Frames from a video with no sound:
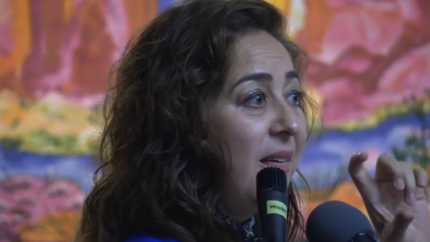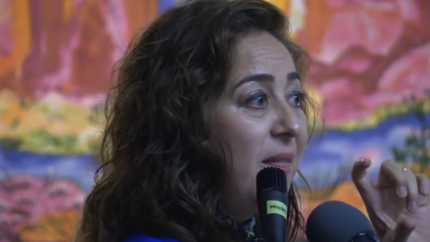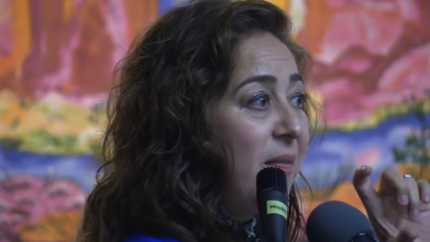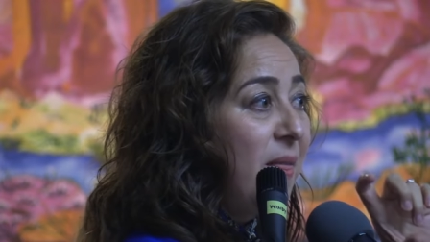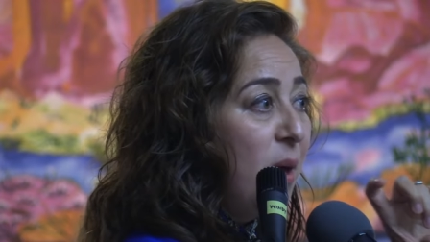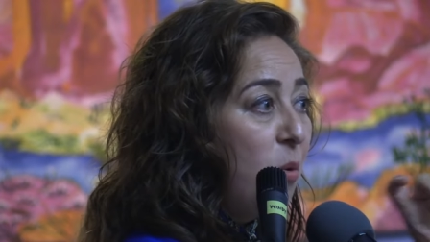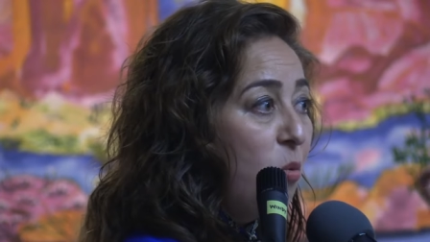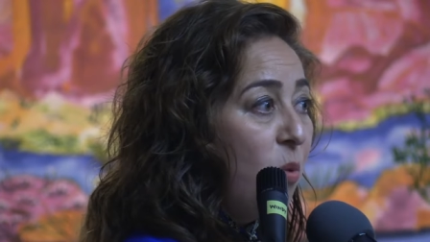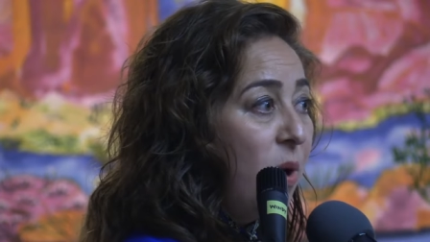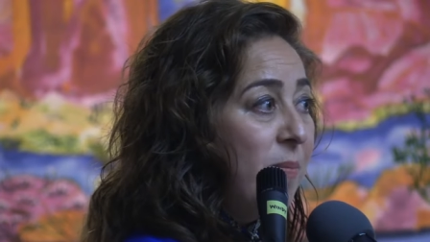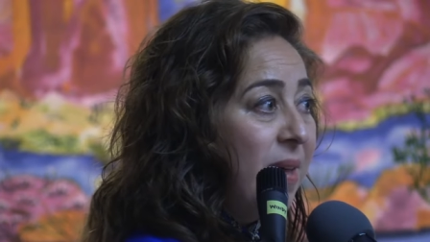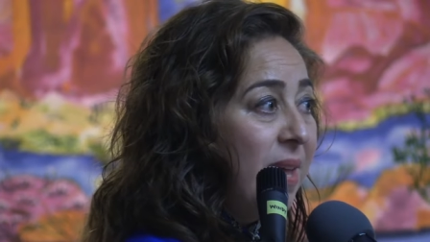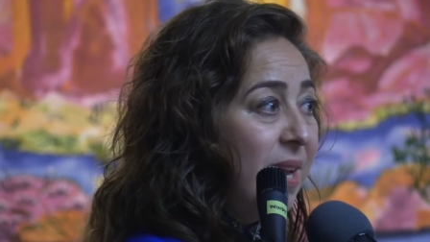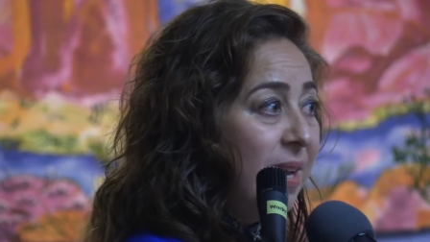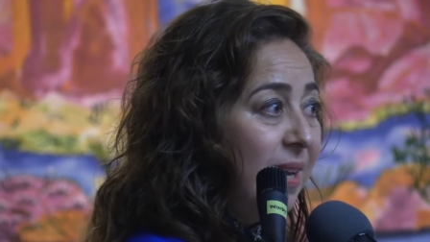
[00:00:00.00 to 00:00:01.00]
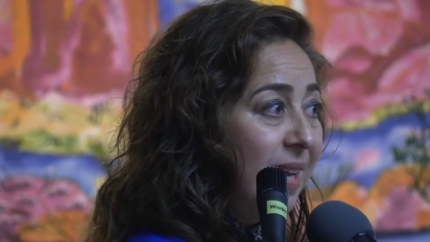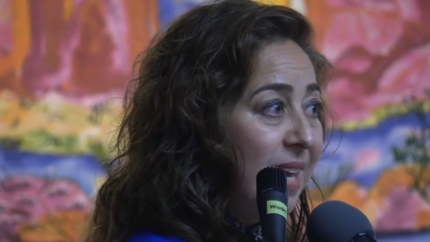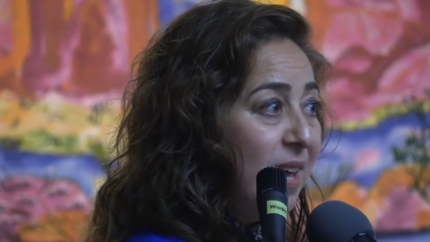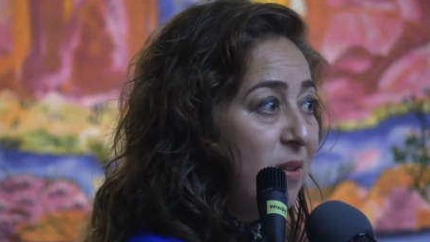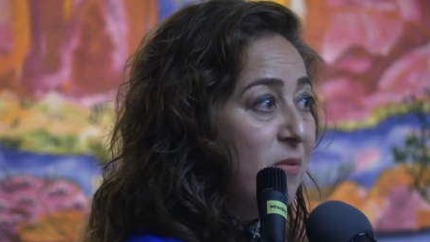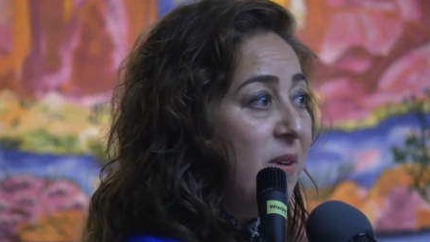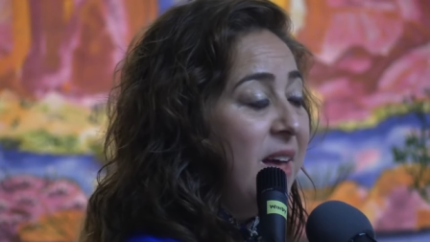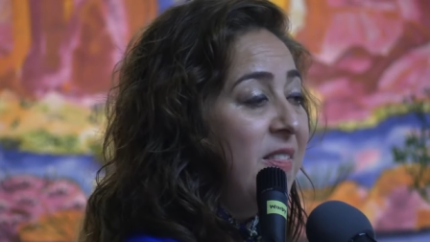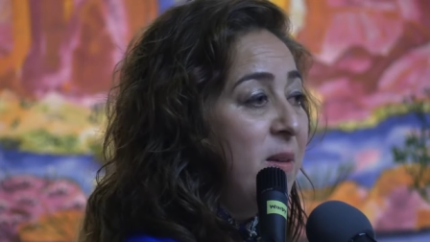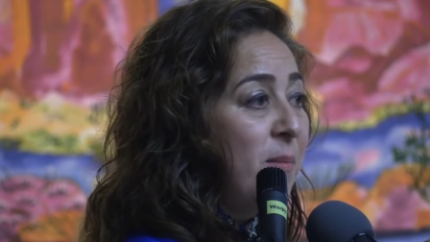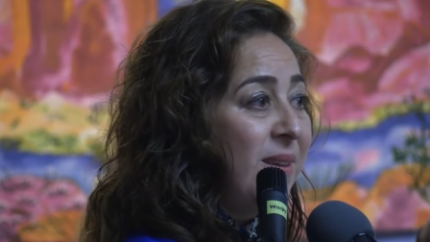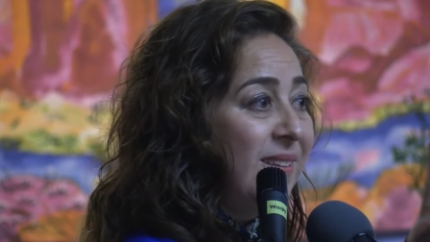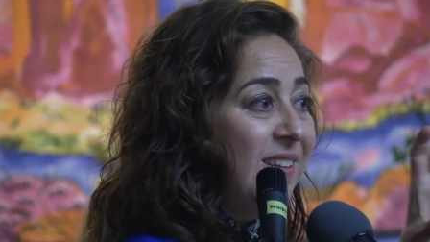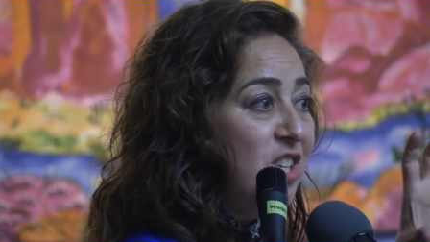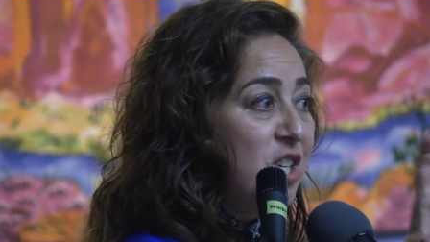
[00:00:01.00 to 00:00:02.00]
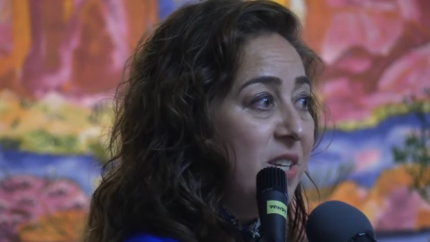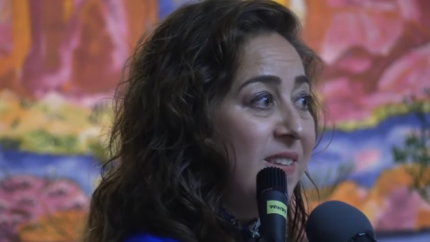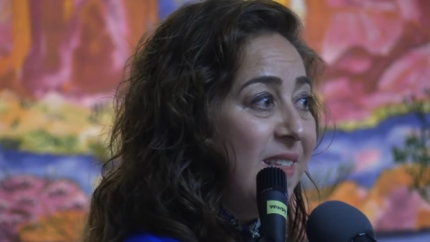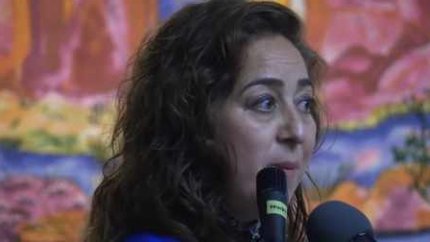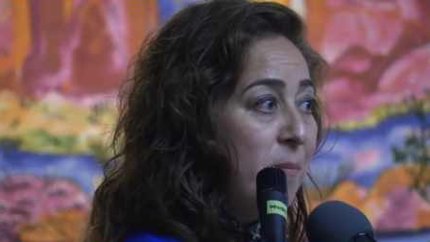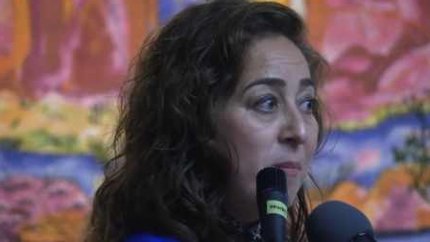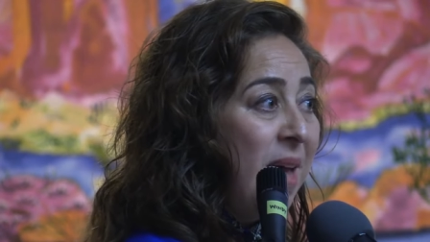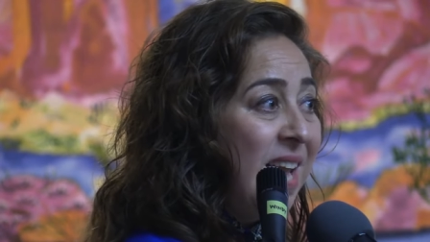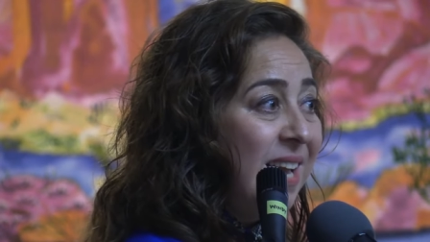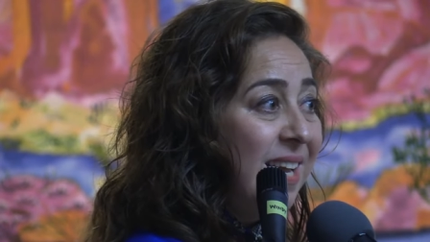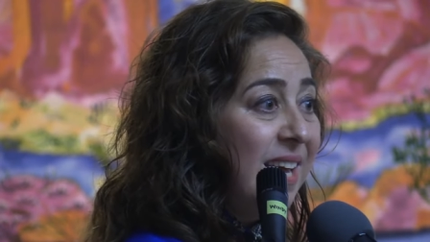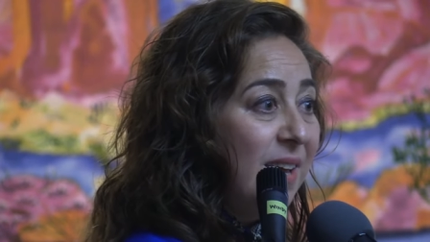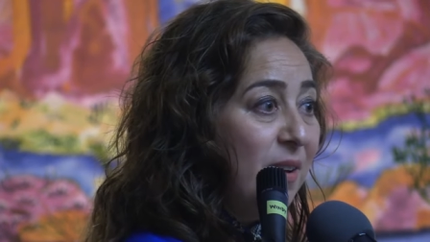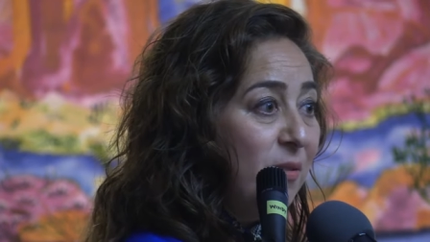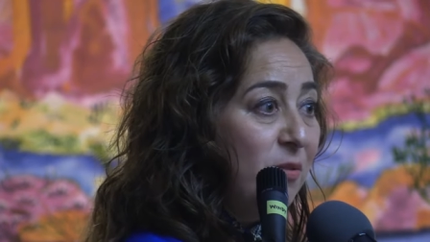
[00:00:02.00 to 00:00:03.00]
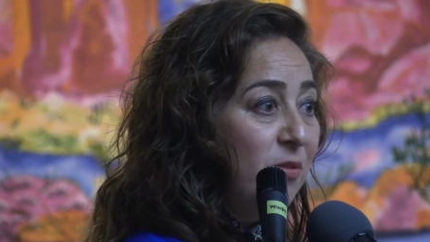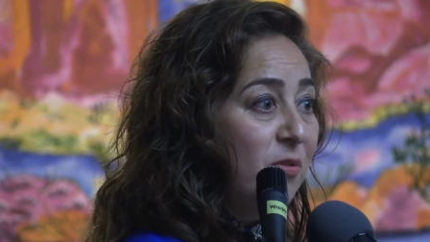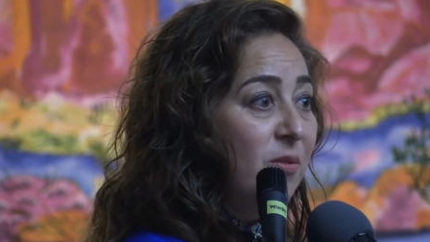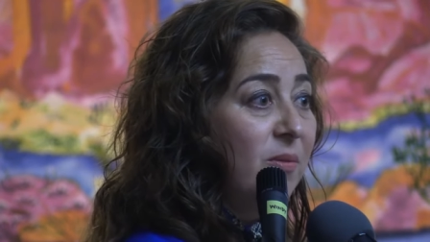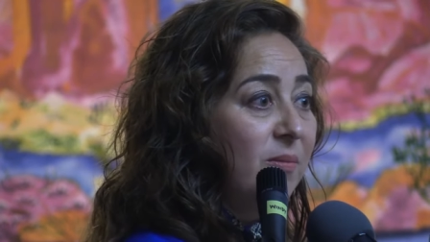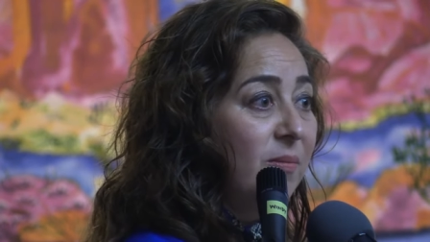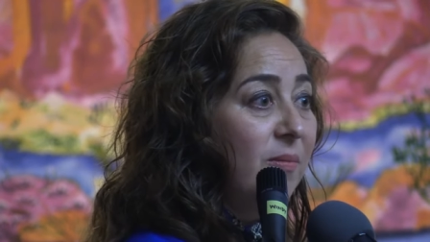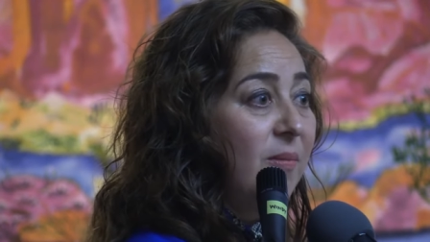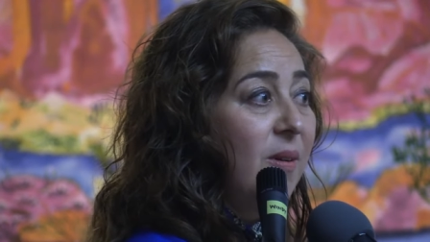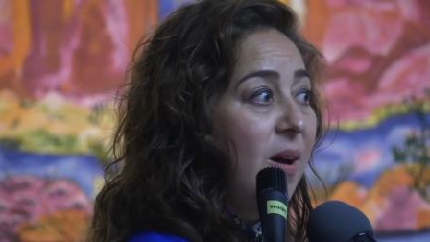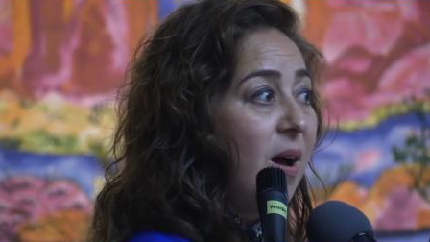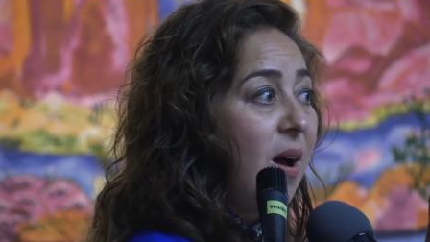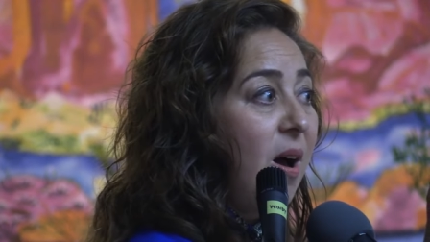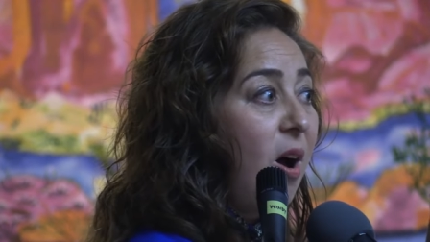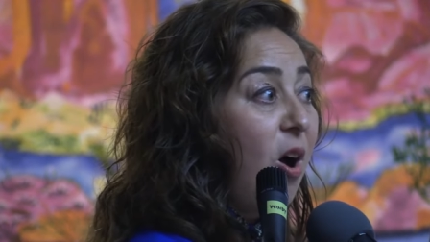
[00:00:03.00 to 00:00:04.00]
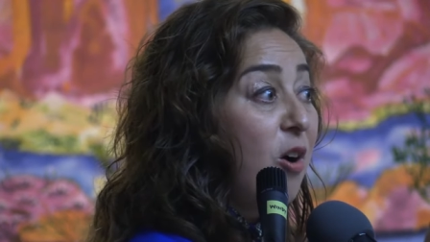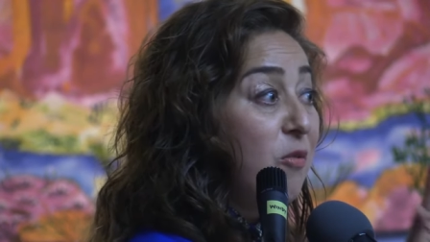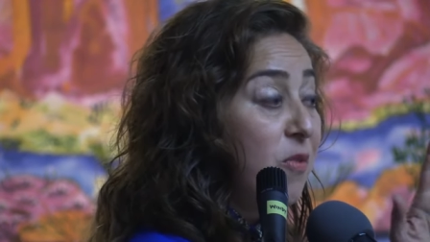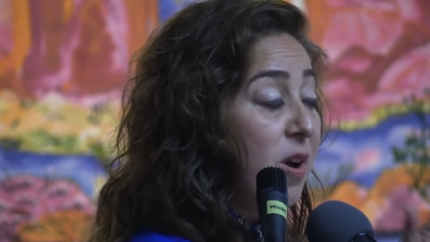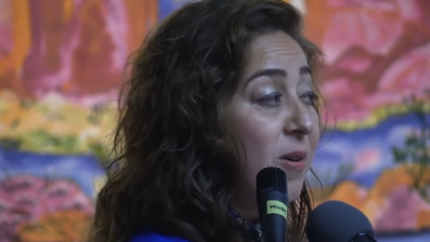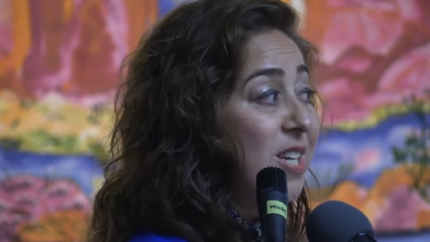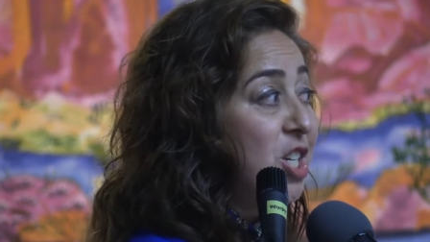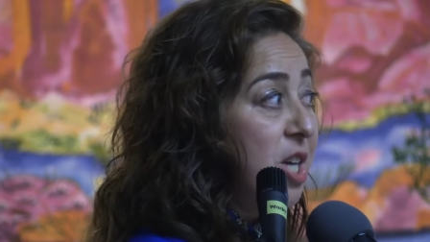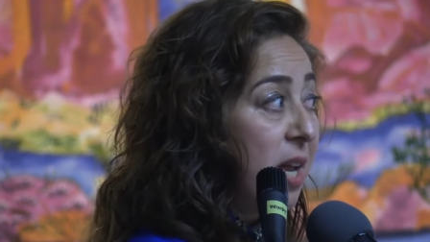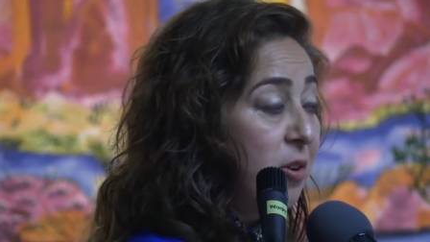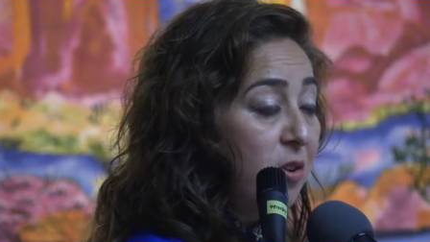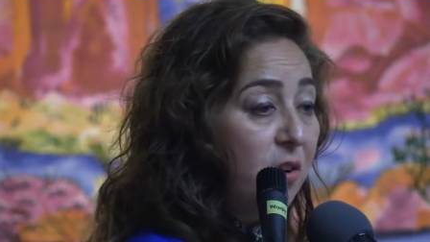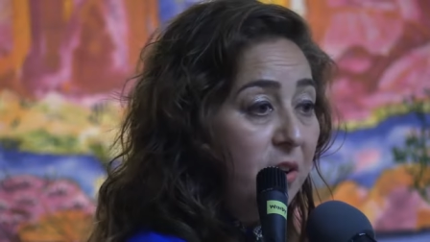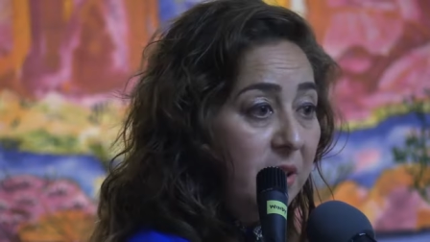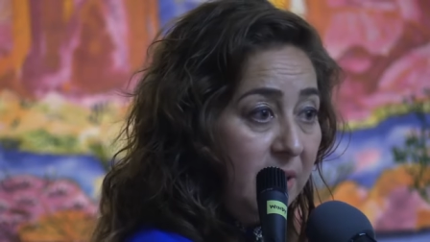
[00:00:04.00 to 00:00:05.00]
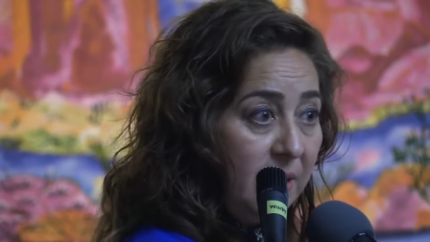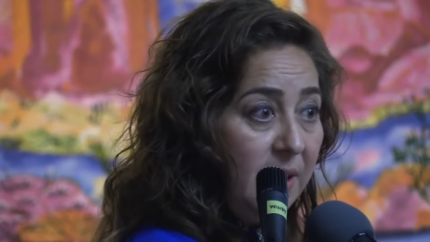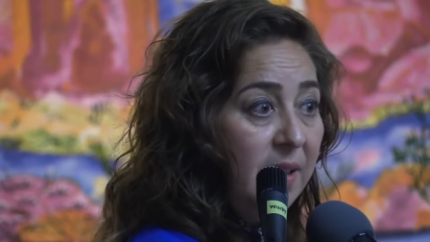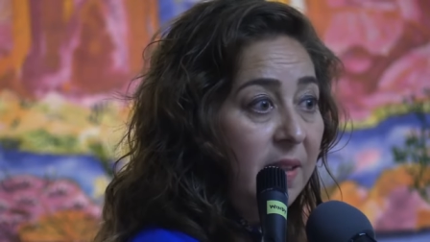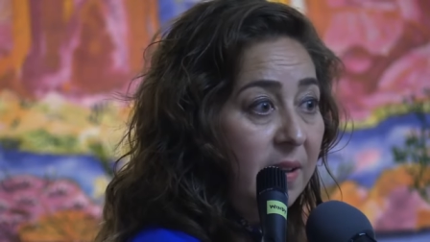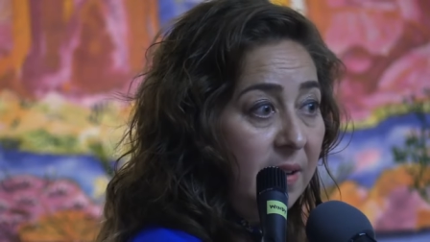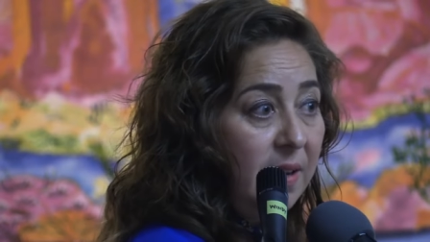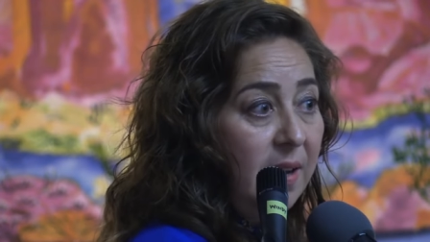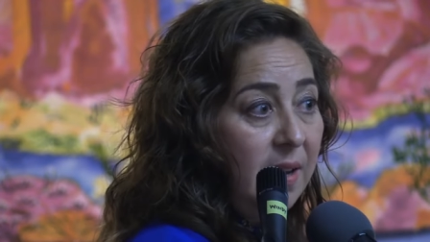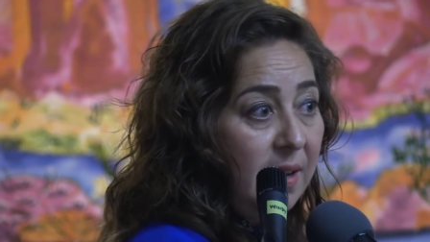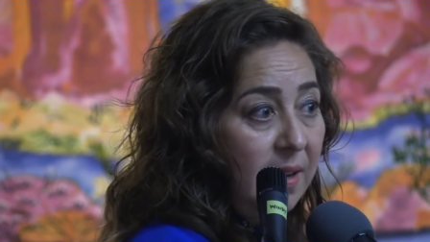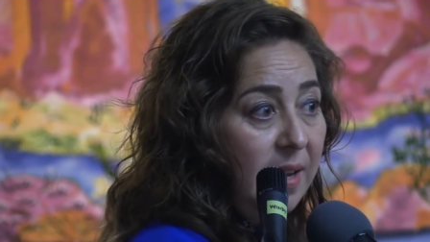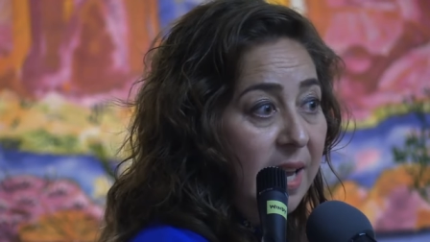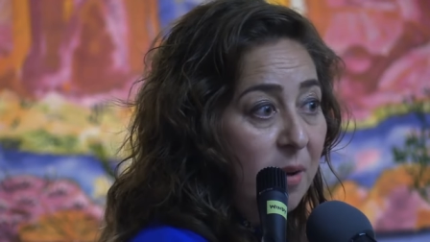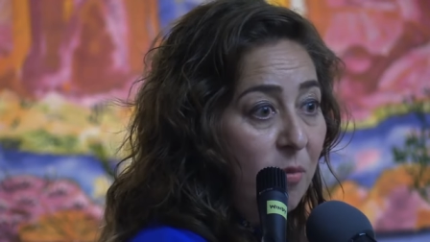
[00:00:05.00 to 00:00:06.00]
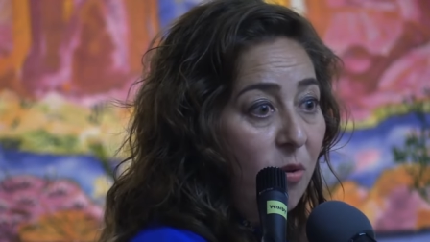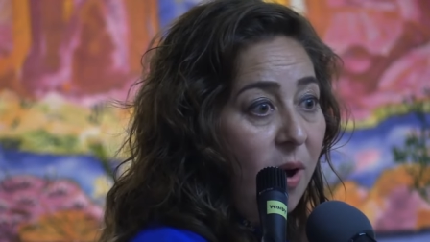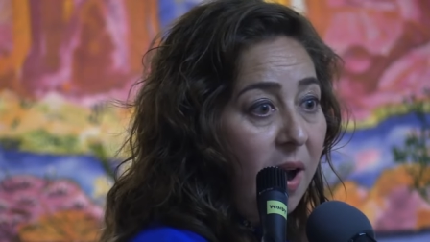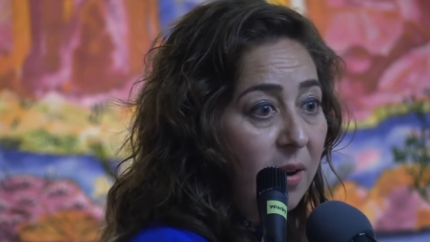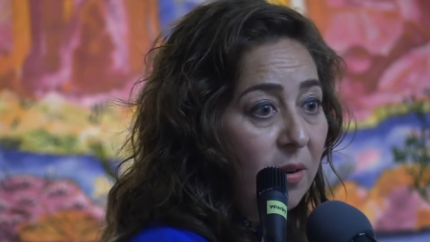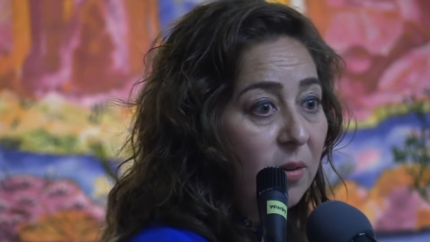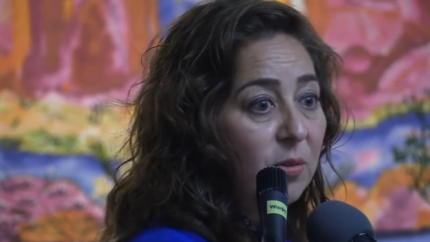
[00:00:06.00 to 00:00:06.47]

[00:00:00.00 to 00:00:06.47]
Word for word: that women give and the messages that men give are very gendered in Morocco.